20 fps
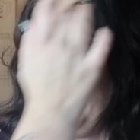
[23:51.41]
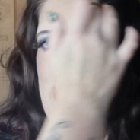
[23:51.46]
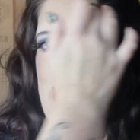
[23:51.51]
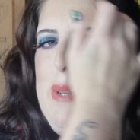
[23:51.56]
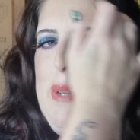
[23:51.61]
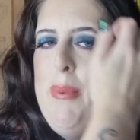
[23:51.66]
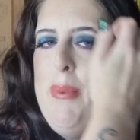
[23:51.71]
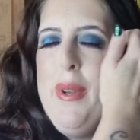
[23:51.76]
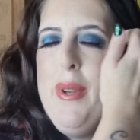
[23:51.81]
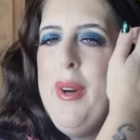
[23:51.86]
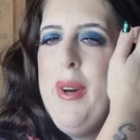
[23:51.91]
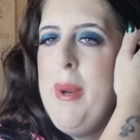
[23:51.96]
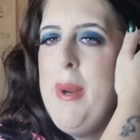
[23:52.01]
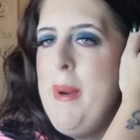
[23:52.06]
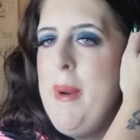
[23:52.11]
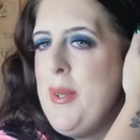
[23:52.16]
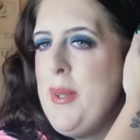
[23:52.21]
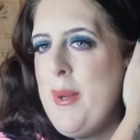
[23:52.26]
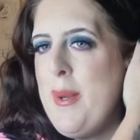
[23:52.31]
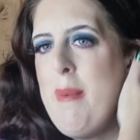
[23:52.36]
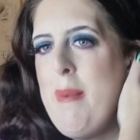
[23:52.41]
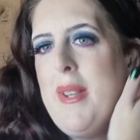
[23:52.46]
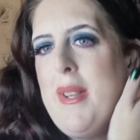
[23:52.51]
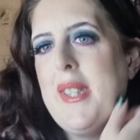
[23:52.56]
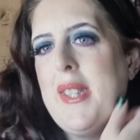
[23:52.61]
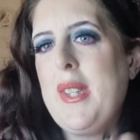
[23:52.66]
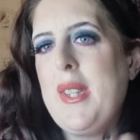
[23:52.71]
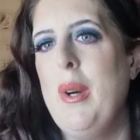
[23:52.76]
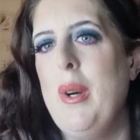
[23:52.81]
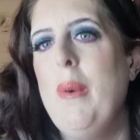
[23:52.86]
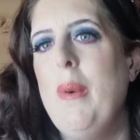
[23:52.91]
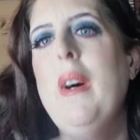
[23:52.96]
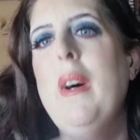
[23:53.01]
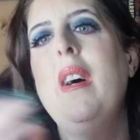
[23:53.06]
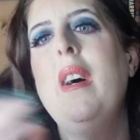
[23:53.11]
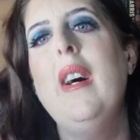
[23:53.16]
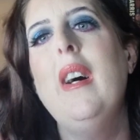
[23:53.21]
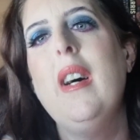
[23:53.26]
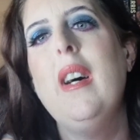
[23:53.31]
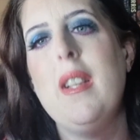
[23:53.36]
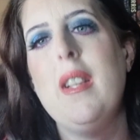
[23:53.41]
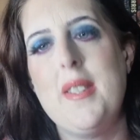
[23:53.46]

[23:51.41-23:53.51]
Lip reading: I literally put it on about 20 minutes ago,